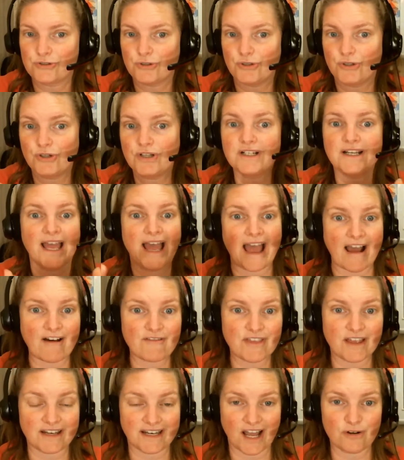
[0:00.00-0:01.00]
you're going to have
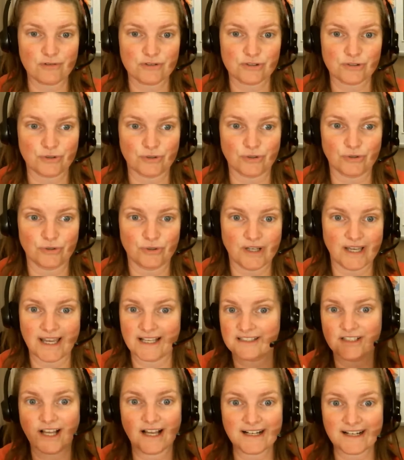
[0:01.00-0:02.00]
that OUTSCHOOL.
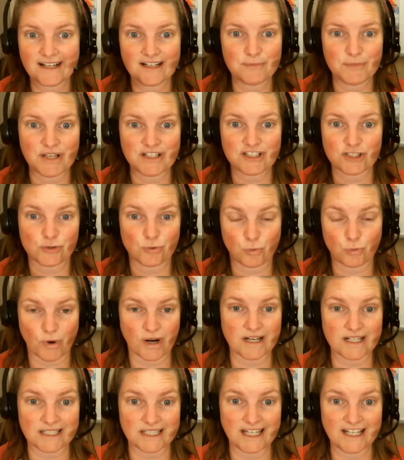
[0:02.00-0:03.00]
It's not going to be just
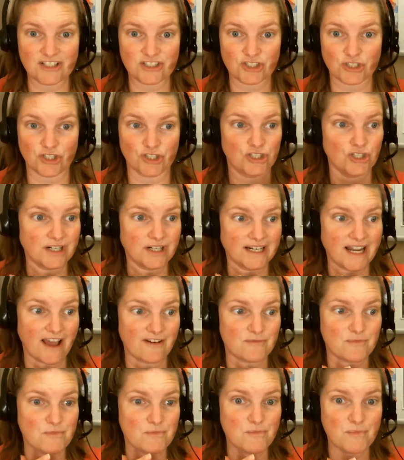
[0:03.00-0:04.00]
one teacher. You can
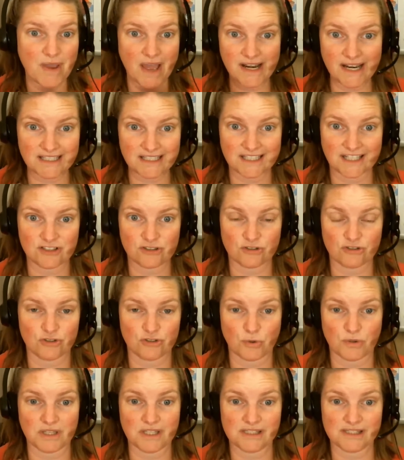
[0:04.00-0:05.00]
have many teachers
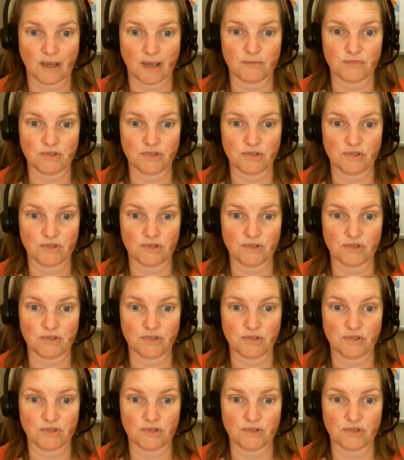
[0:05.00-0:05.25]
doing the same